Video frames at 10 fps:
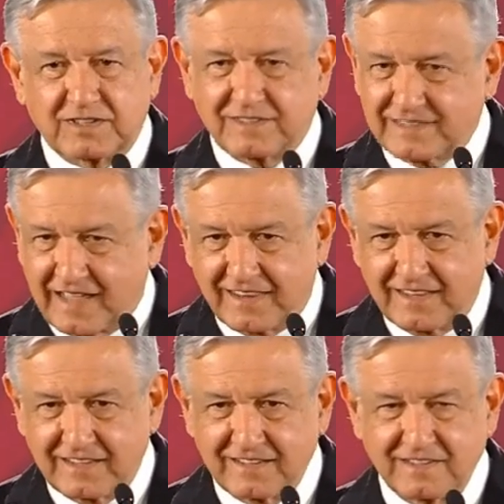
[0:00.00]
We're not
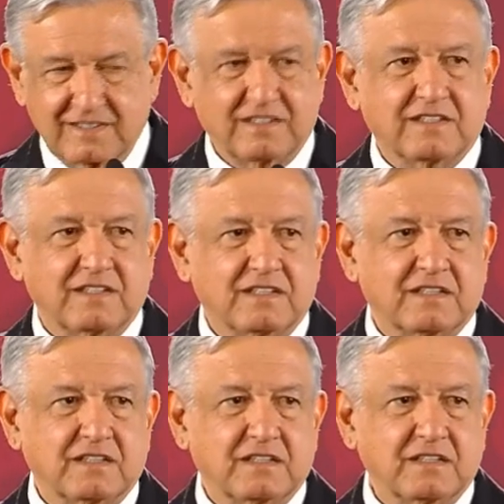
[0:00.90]
going to impose
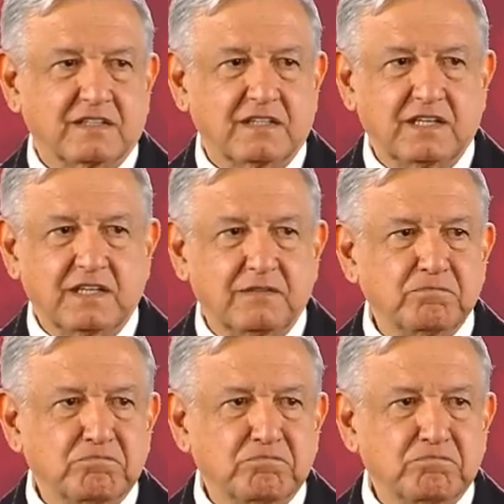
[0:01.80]
anything.